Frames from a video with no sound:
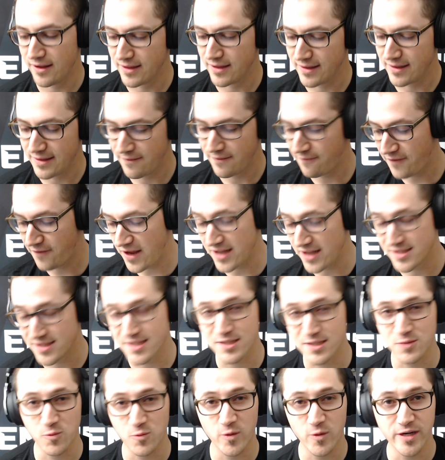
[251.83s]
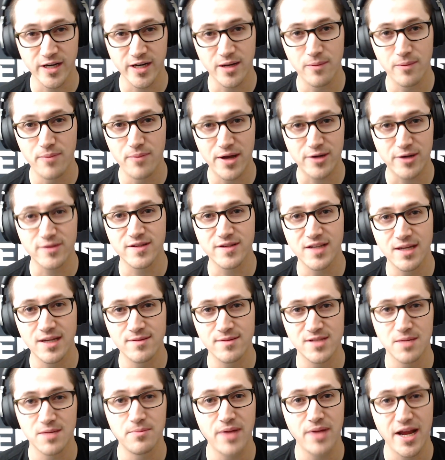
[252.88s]
FaZe is one of the better
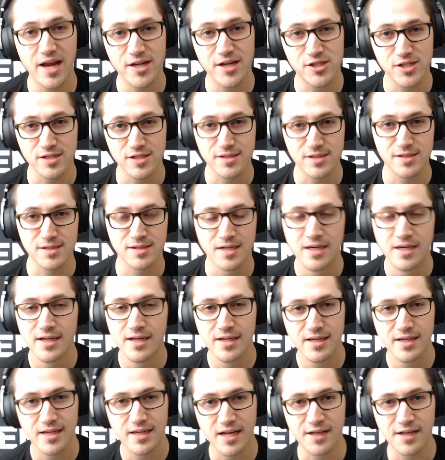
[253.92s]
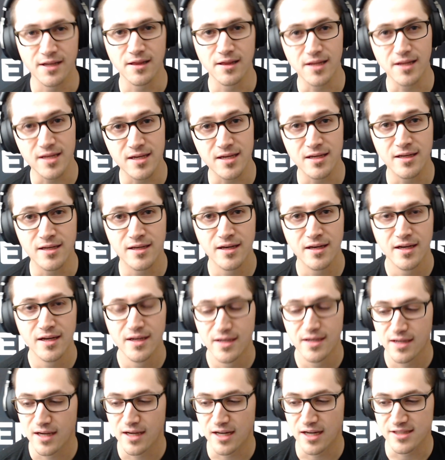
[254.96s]
teams in patience in the league.
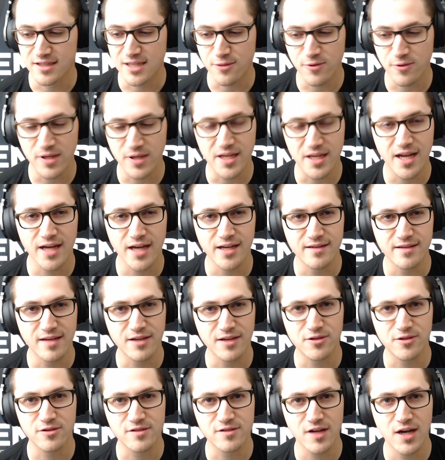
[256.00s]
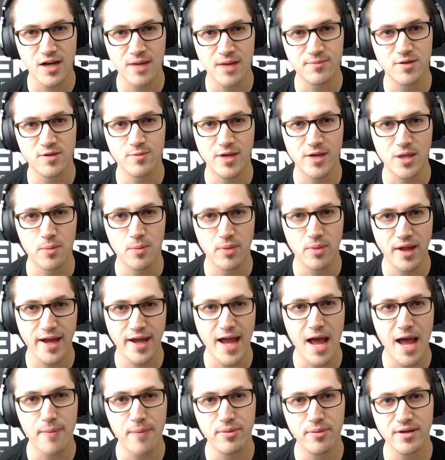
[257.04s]
They really kind of take their time to make a play
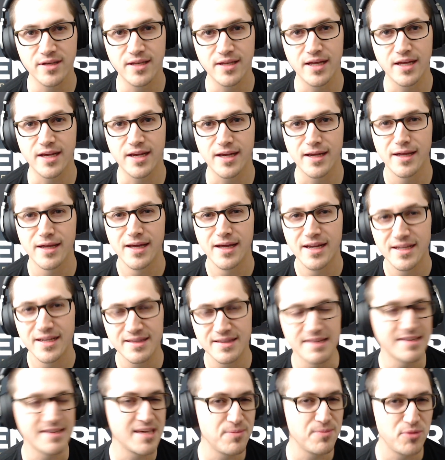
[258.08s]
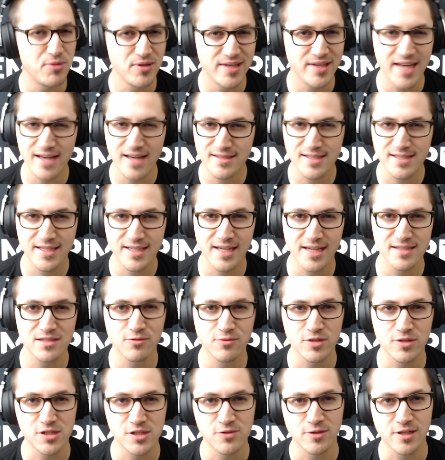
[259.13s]
happen. They keep you guessing as to
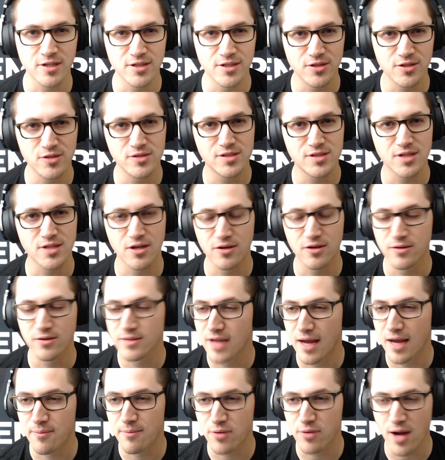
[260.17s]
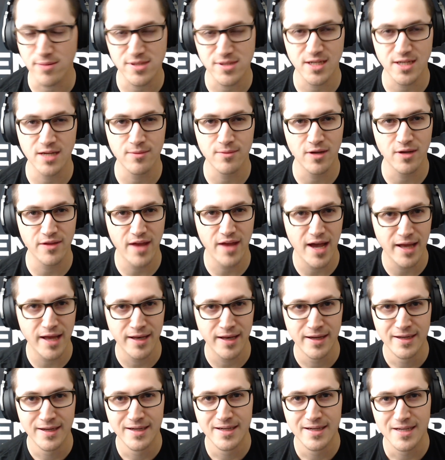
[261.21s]
what you want to do. So props to them on
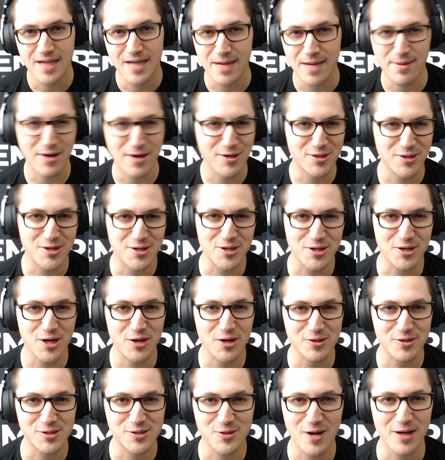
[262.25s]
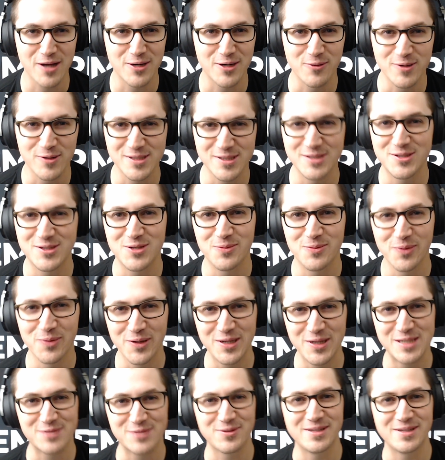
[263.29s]
that. I heard their coach Crowder wasn't too
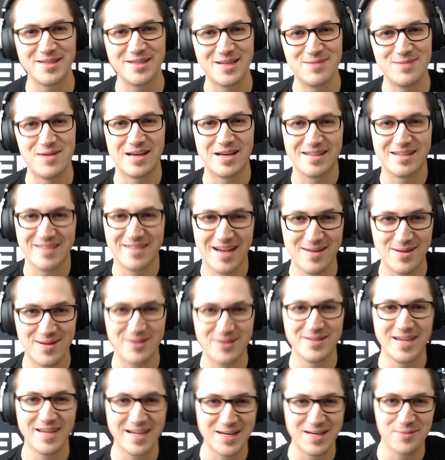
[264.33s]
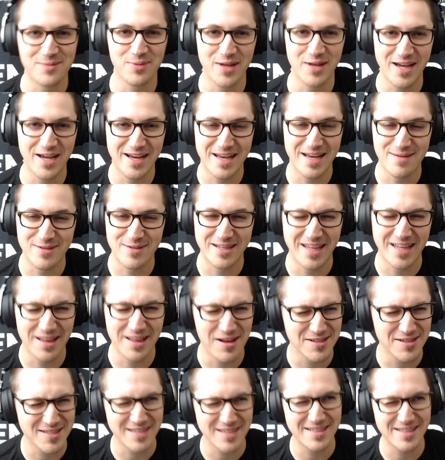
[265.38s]
pleased with the amount of time they were taking to plant. They
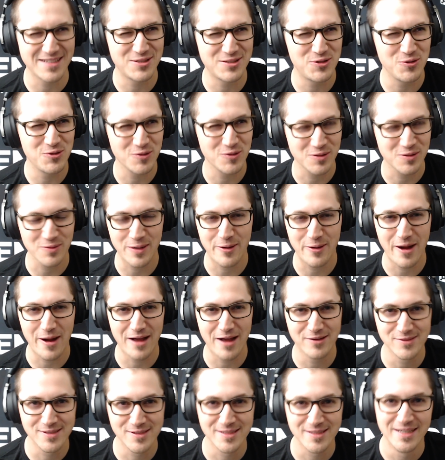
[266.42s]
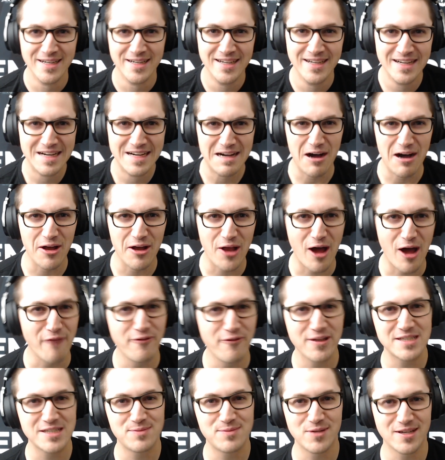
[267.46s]
lost, I think, 2 or 3 rounds on
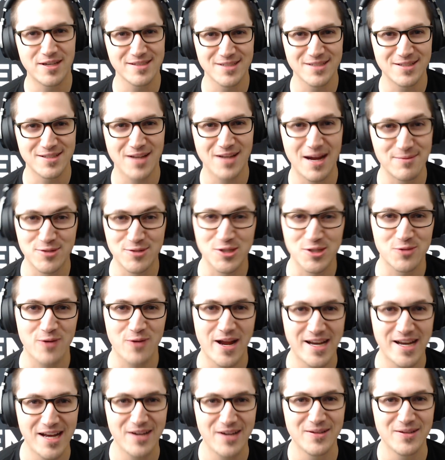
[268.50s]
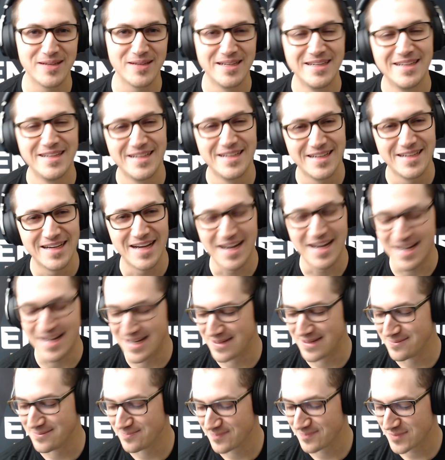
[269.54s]
offense because the time just ran out.
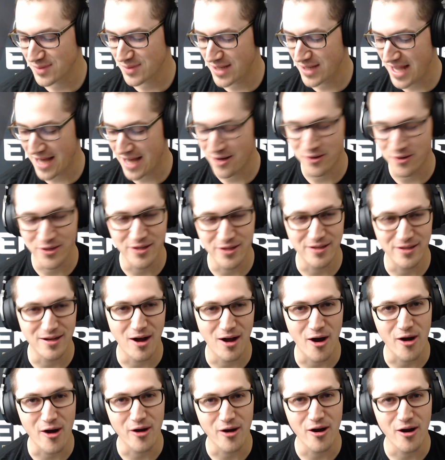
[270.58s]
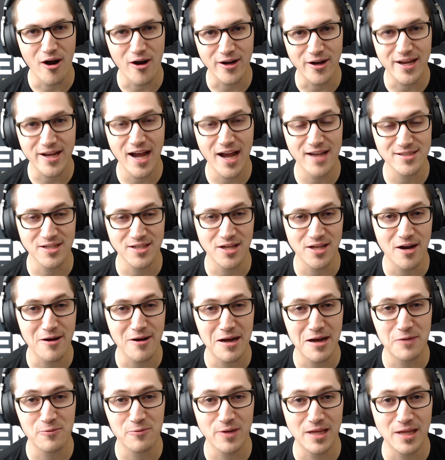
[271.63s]
Our guys on our
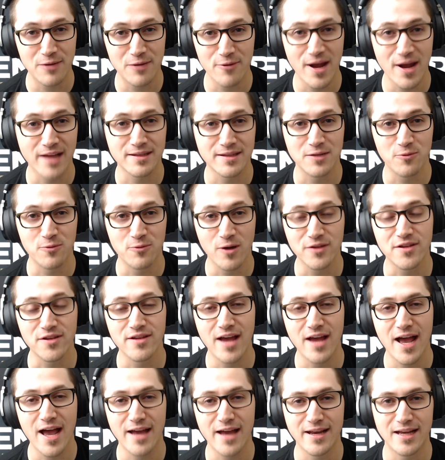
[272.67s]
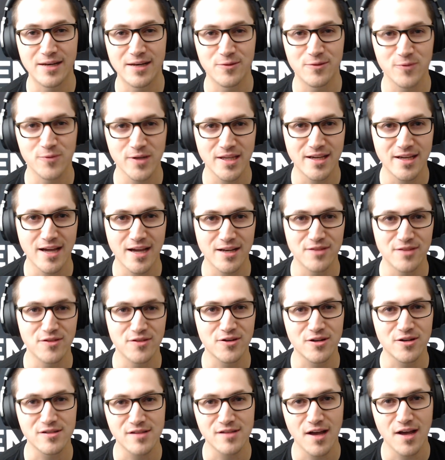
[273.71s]
end really reacted well to that and really kind of
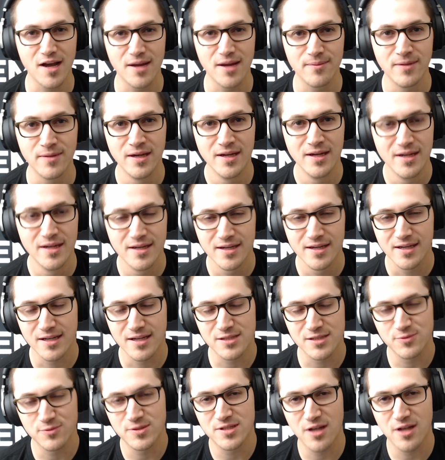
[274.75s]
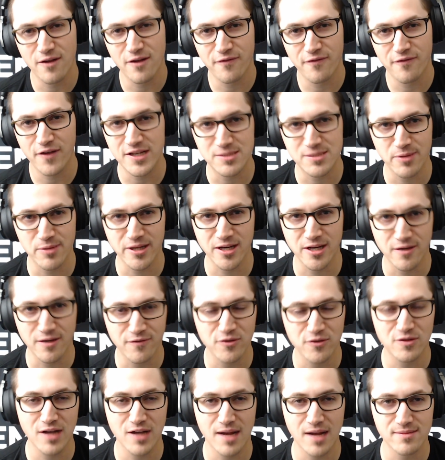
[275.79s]
took our time, because we saw FaZe play it a
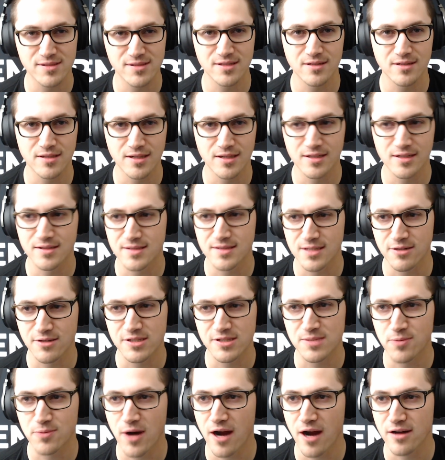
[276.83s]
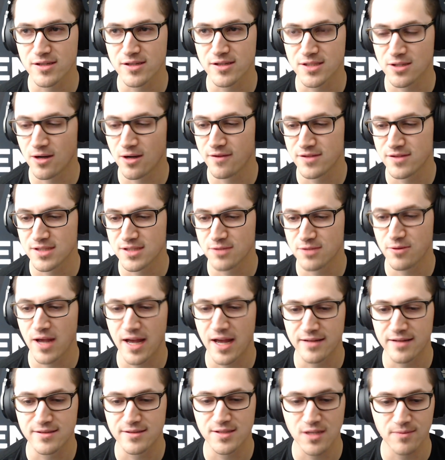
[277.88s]
few times in the series prior. So obviously we
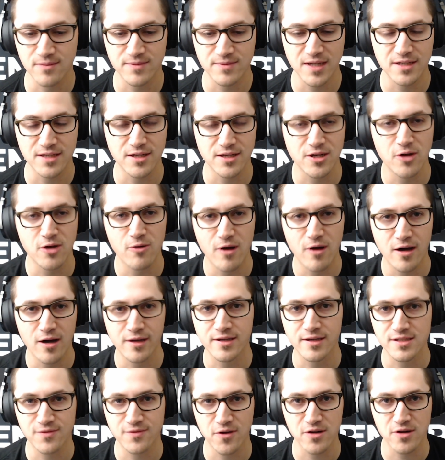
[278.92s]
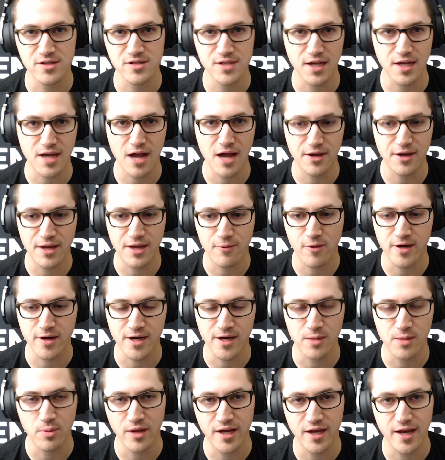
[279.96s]
had something to go on as far as how they wanted
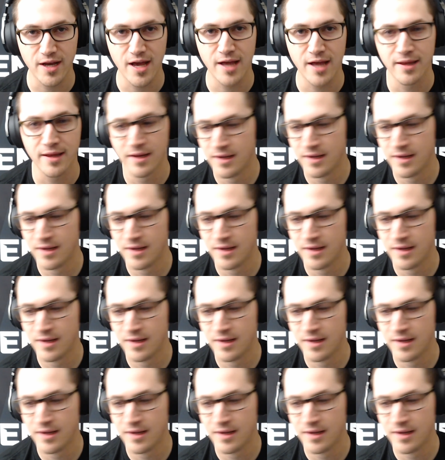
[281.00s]
to play that.